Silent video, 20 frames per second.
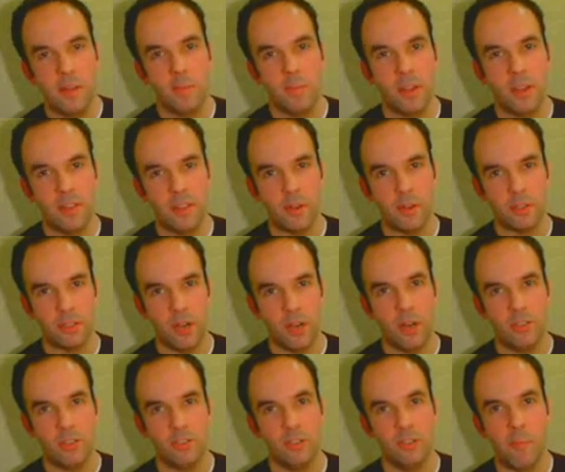But there was
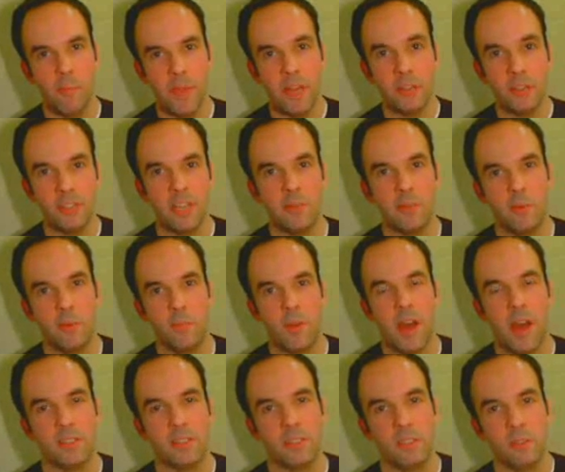also male temple
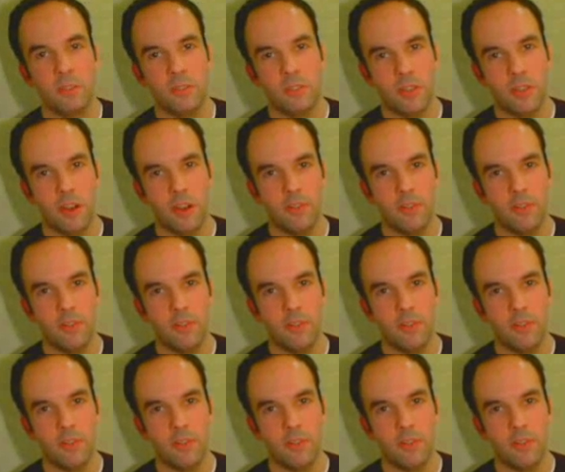prostitutes